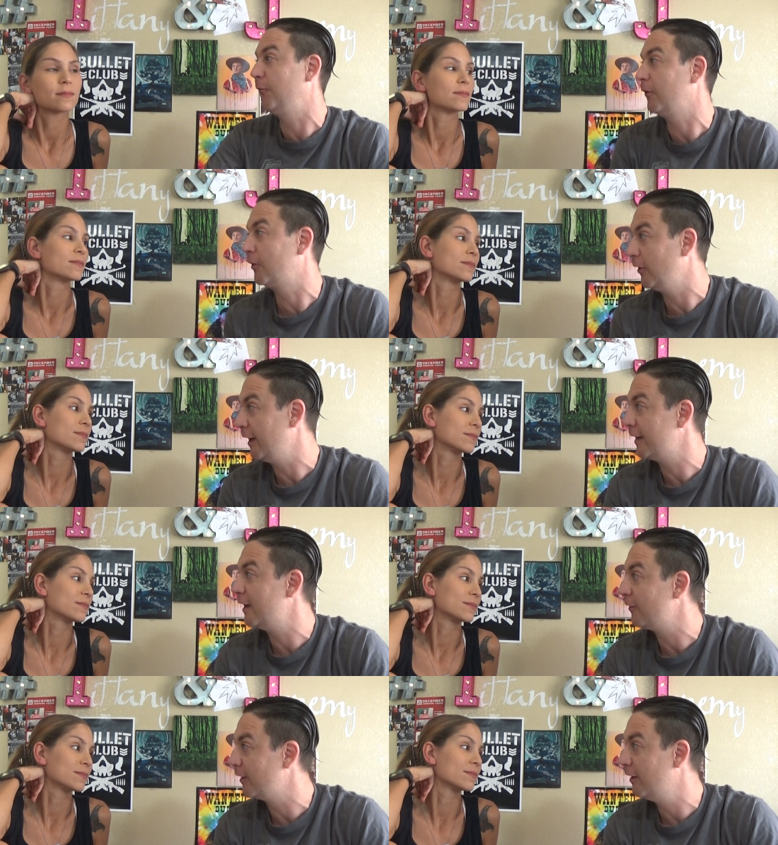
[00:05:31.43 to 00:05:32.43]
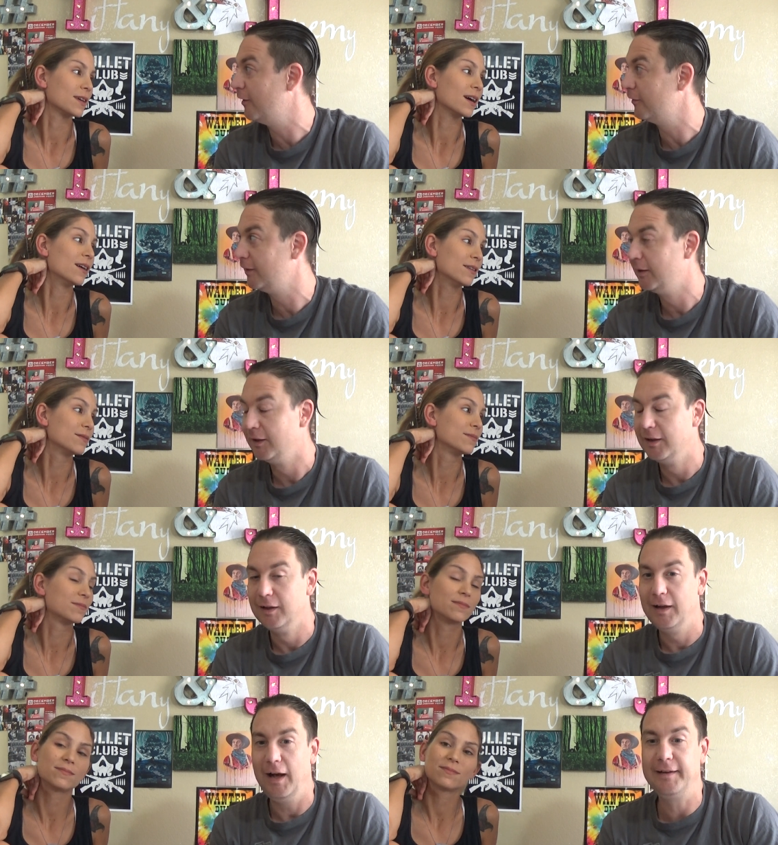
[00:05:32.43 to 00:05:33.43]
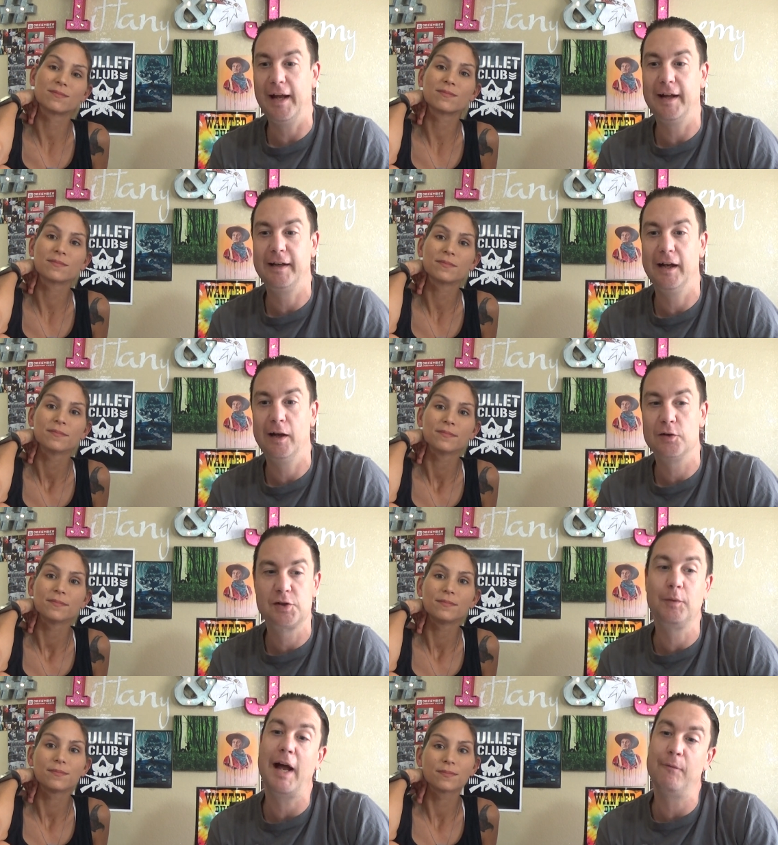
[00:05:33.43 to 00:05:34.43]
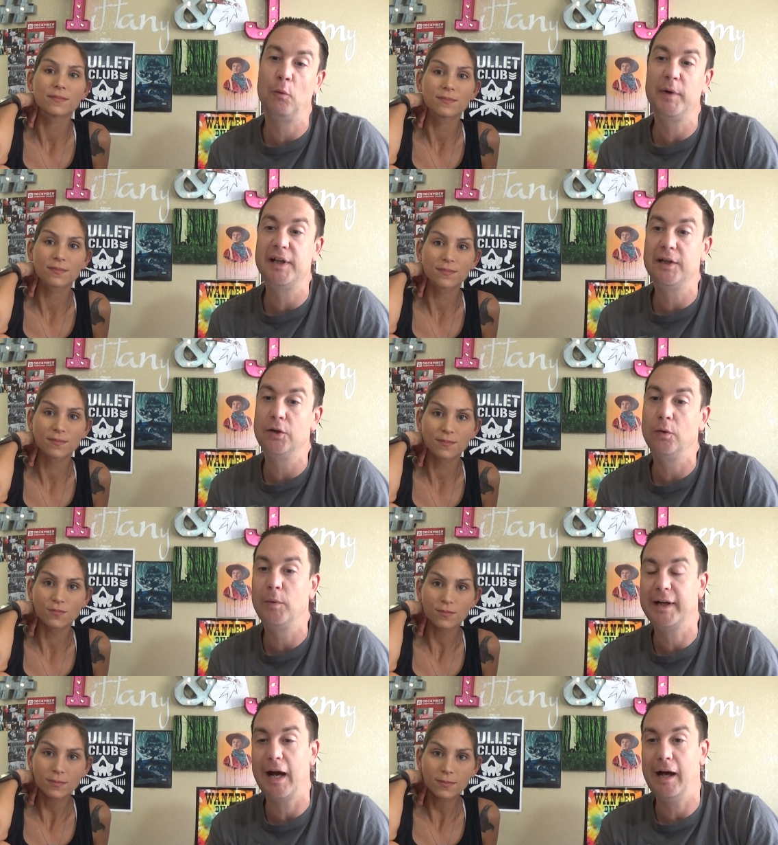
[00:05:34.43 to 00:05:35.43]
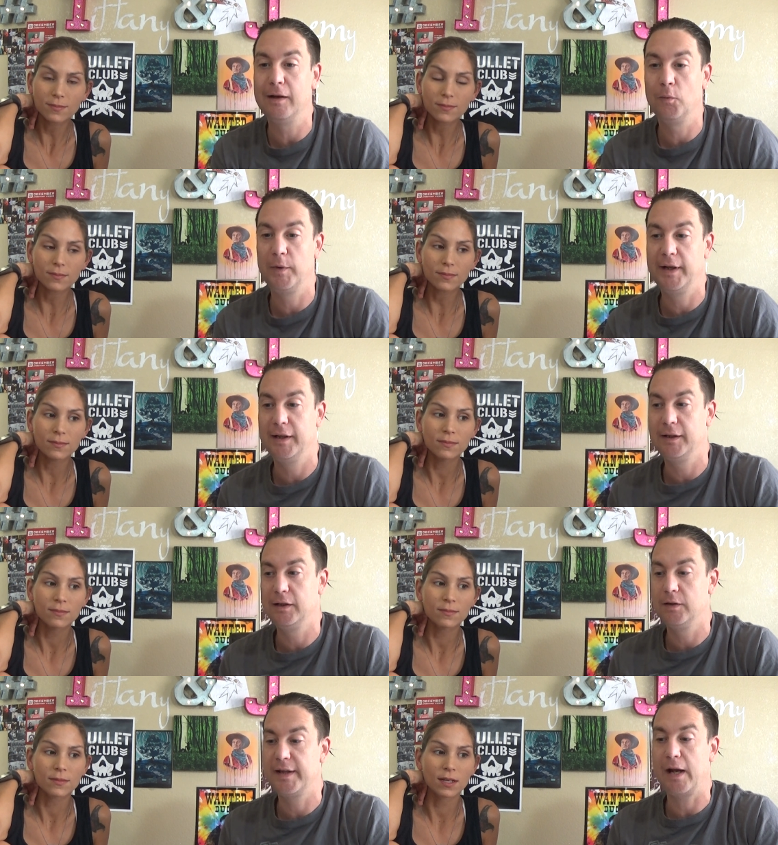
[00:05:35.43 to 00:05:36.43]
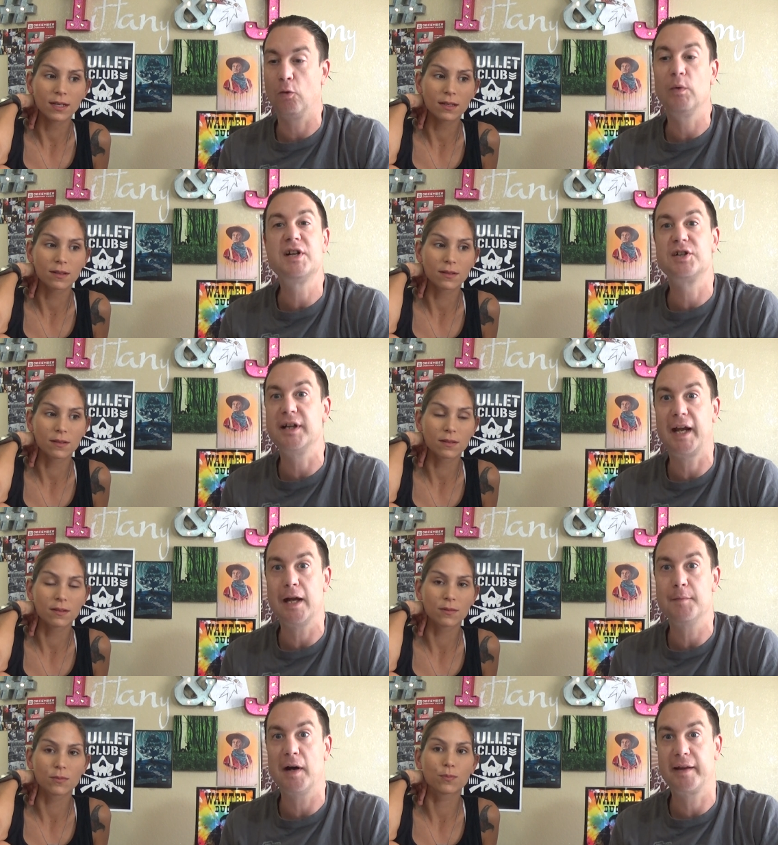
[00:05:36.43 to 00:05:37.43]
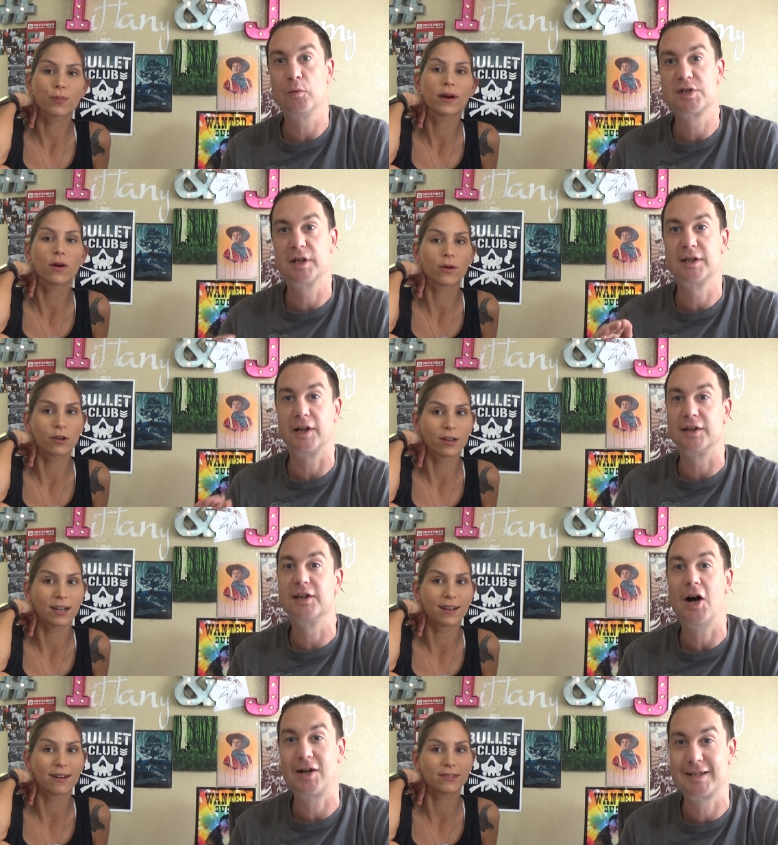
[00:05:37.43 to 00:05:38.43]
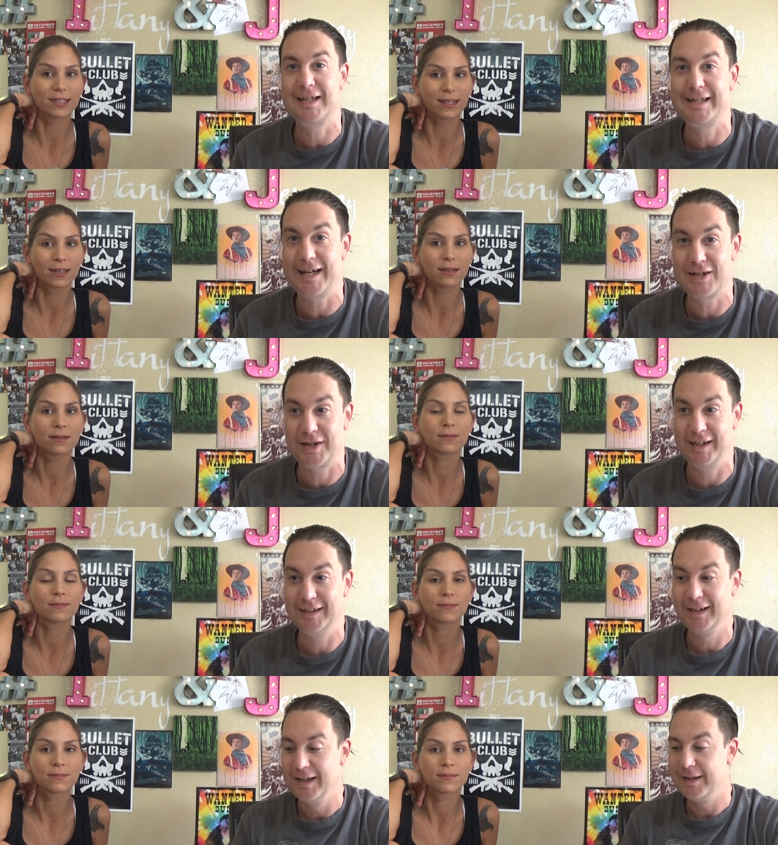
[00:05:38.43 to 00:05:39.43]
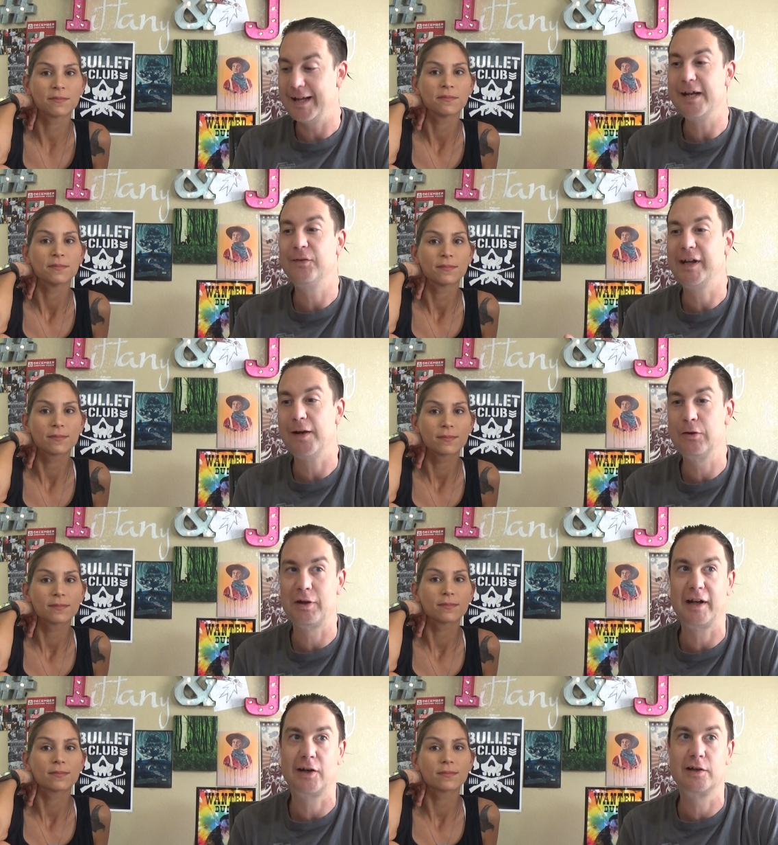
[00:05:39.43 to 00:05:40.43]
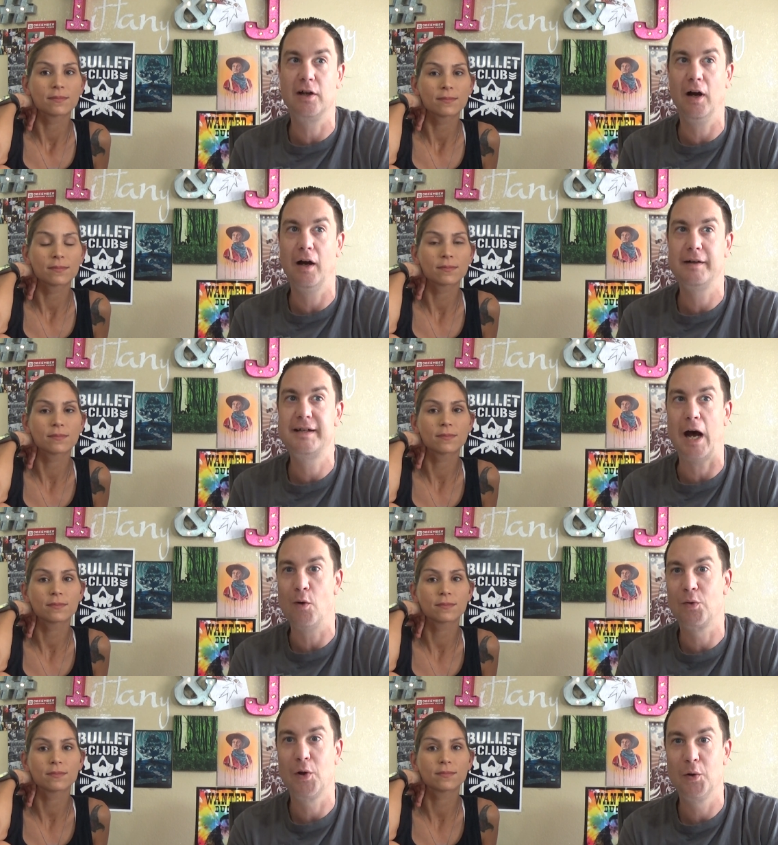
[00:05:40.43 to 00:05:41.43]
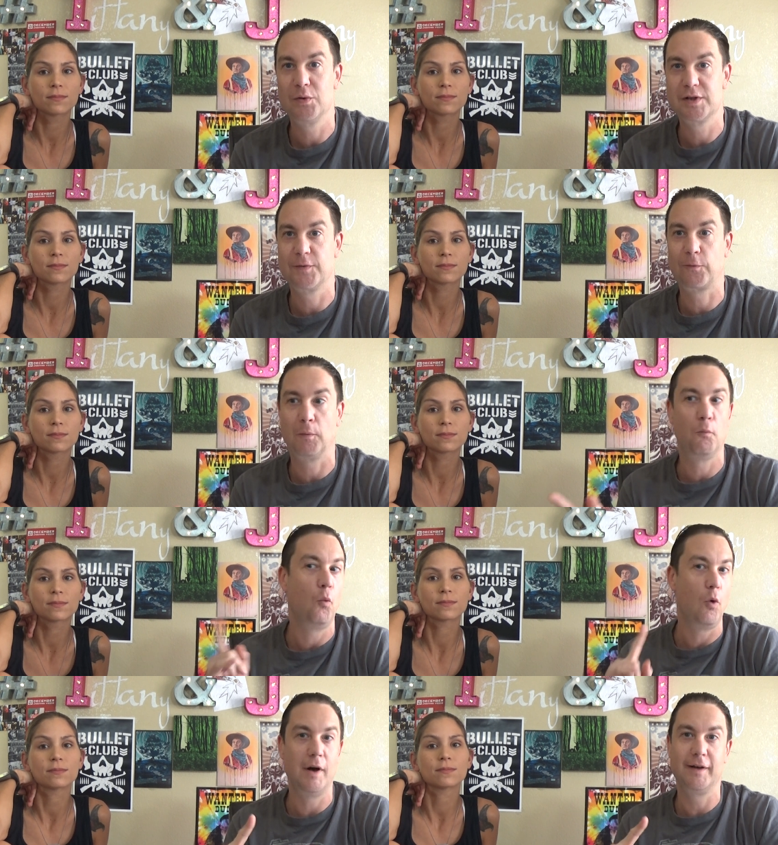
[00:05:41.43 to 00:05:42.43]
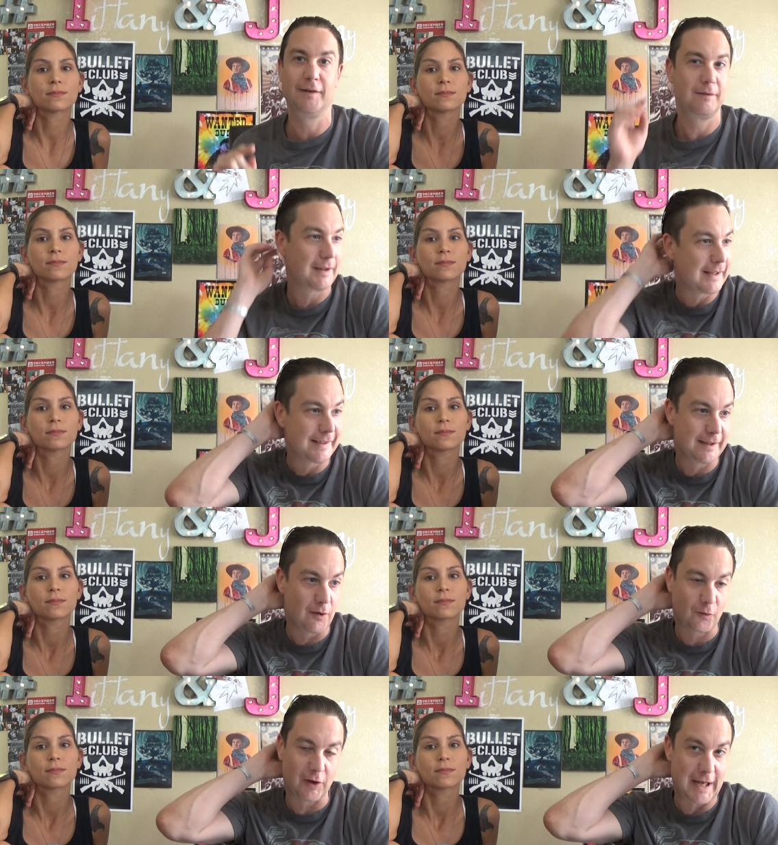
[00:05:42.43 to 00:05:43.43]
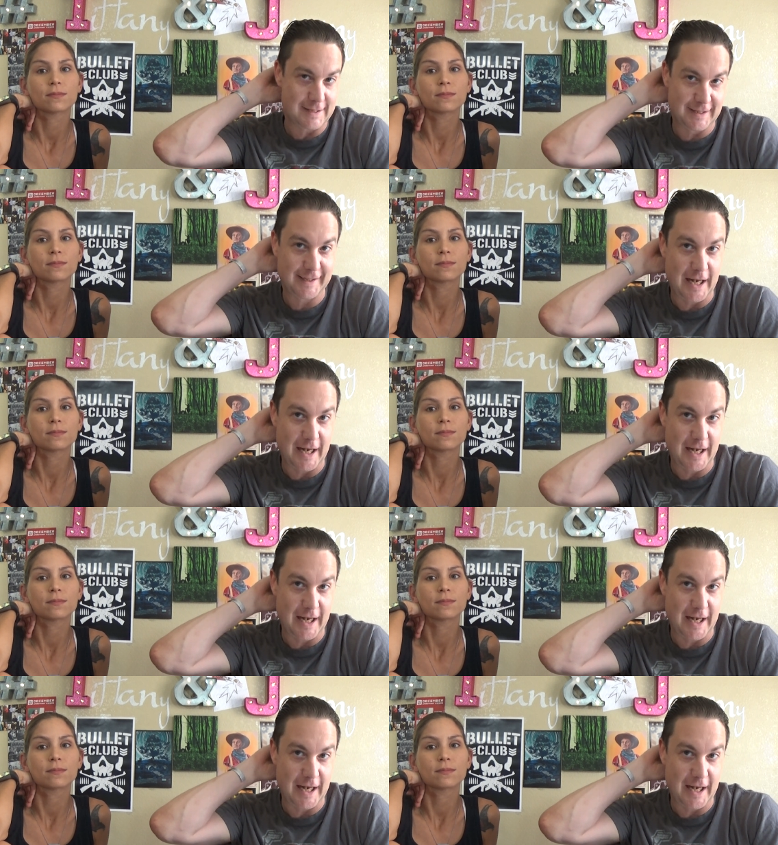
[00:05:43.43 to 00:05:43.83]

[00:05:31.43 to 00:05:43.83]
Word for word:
Speaker 1: for crying out loud. Yeah. And then, uh, so we have a Wii U we got when they originally came out. They was the deluxe edition. They even gave you like uh, downloads from one like classic